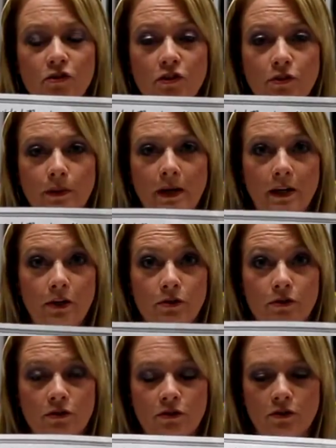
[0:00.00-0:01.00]
just what I
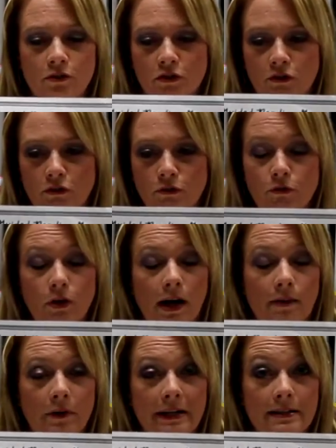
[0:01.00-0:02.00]
use to
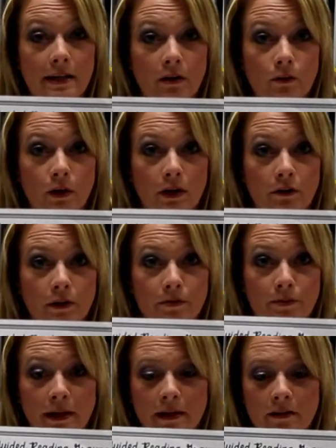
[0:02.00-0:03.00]
write down what groups
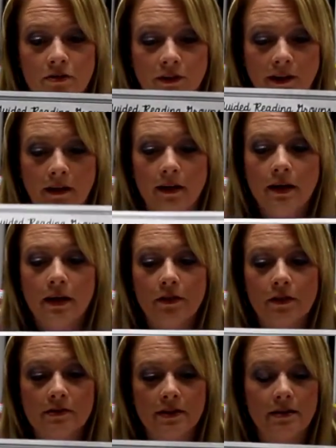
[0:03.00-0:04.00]
my kids are in.
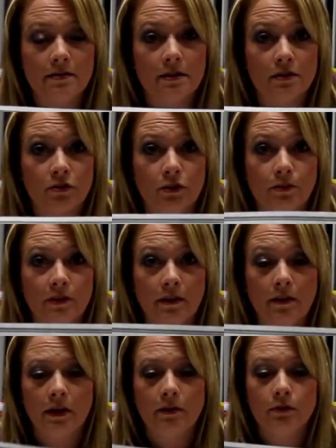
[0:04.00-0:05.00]
This has 6 groups on
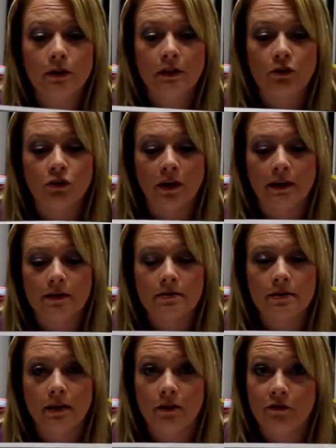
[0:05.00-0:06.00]
there. I really try to
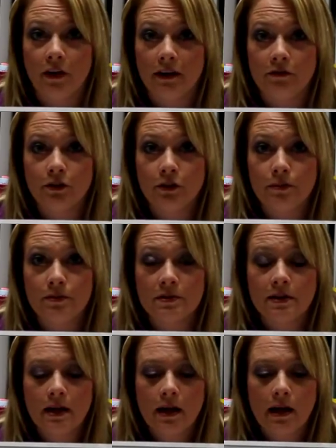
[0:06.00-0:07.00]
stay to 5 groups
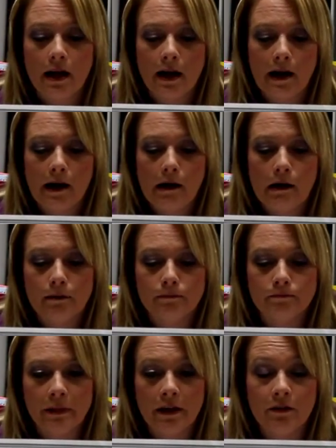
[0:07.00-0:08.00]

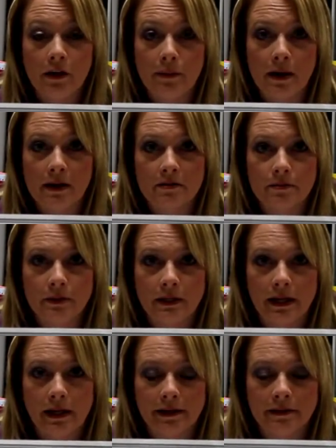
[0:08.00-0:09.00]
if I possibly
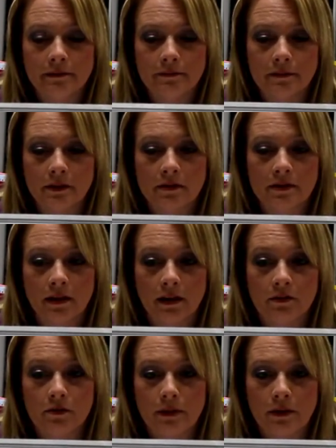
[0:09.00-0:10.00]
can, because I like
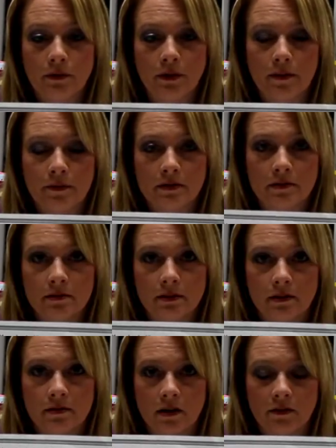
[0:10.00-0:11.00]
to meet with them
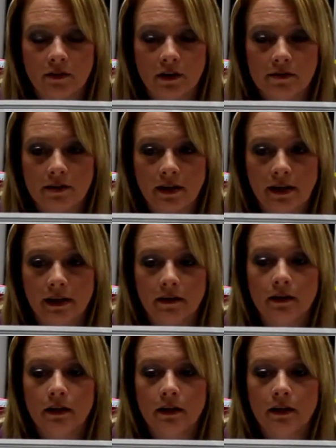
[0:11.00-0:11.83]
as often as I can.